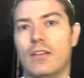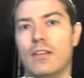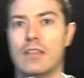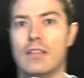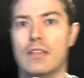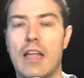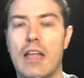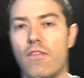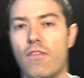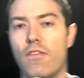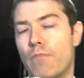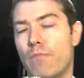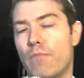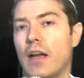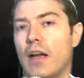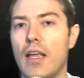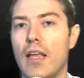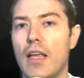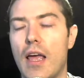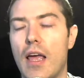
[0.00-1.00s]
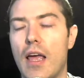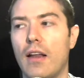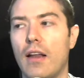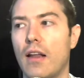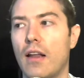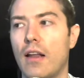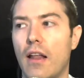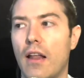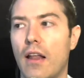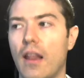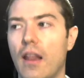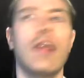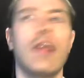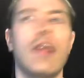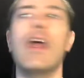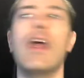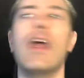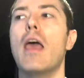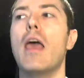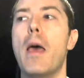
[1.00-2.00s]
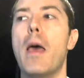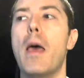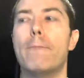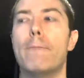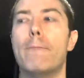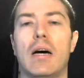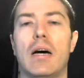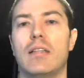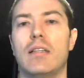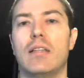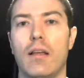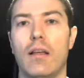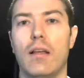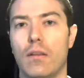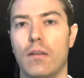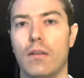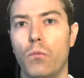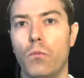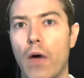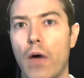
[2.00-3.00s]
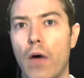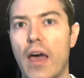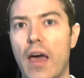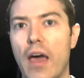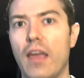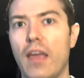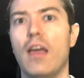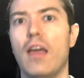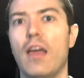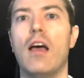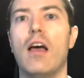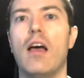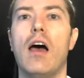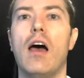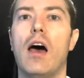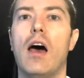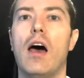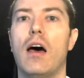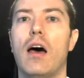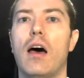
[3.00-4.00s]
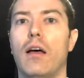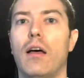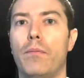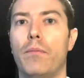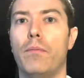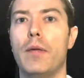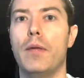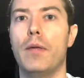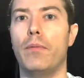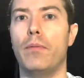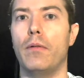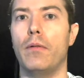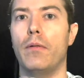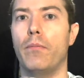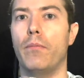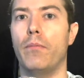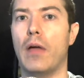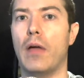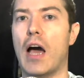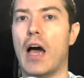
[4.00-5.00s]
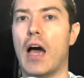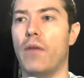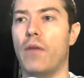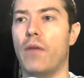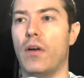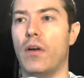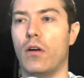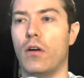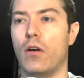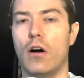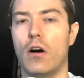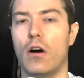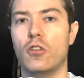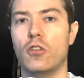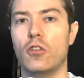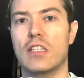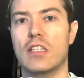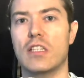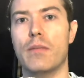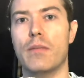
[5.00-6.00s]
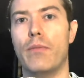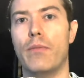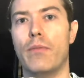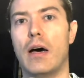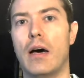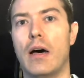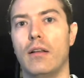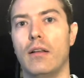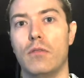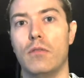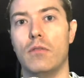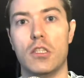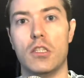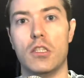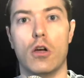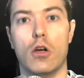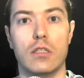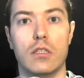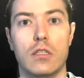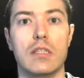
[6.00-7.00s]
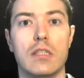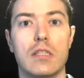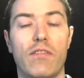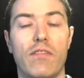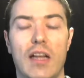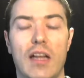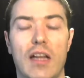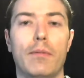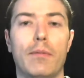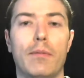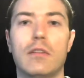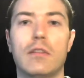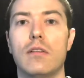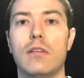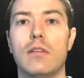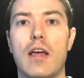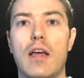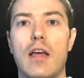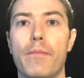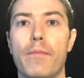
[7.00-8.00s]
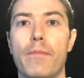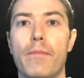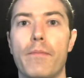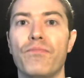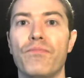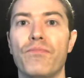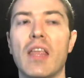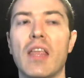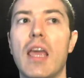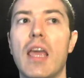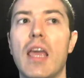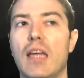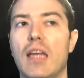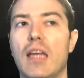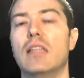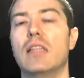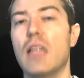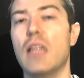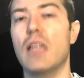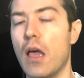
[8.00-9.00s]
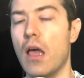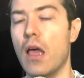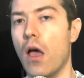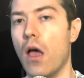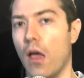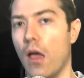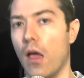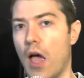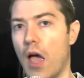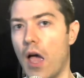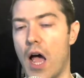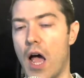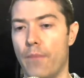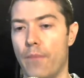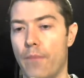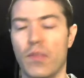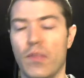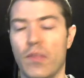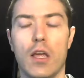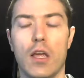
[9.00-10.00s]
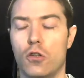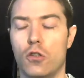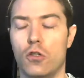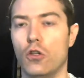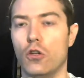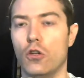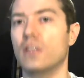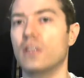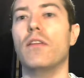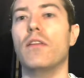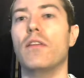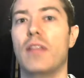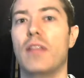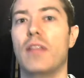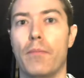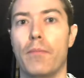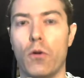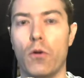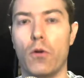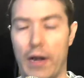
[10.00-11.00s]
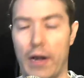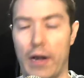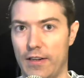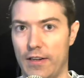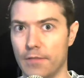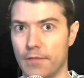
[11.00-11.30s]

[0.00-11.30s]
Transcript: save money and but the way people become very cautious about the resources available to them is to not give them credit.